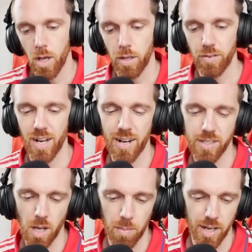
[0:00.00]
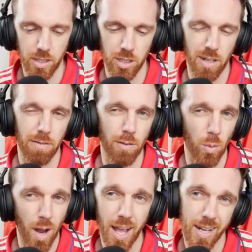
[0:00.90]
you've got a nice combination of
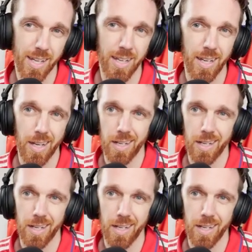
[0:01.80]
variety